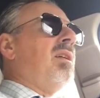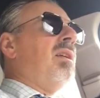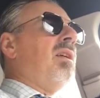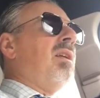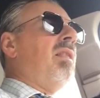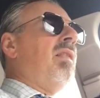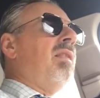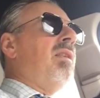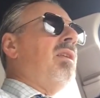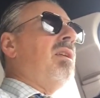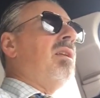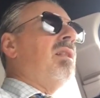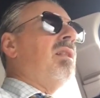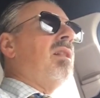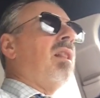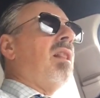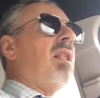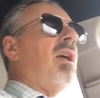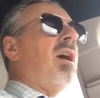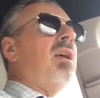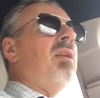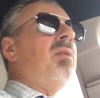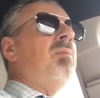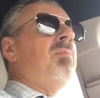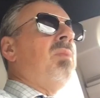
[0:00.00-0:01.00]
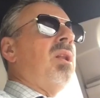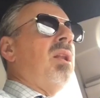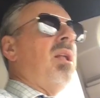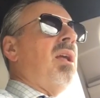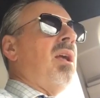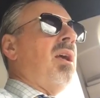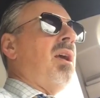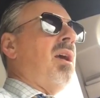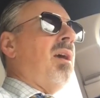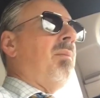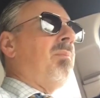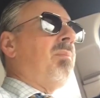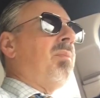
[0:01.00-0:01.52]
the enlightenment
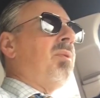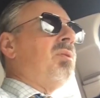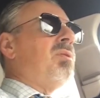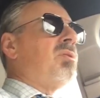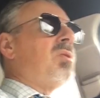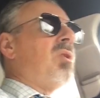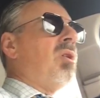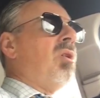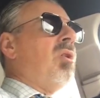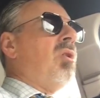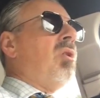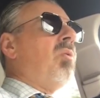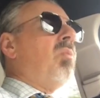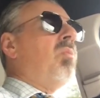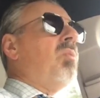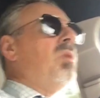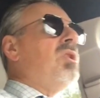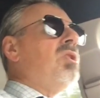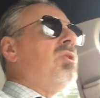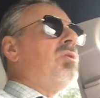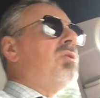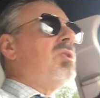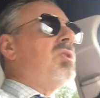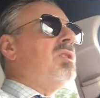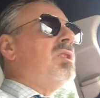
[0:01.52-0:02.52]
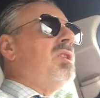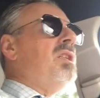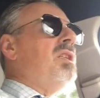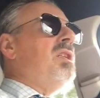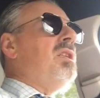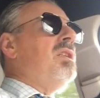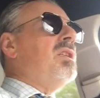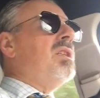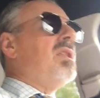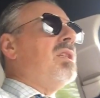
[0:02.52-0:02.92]
happens when you stand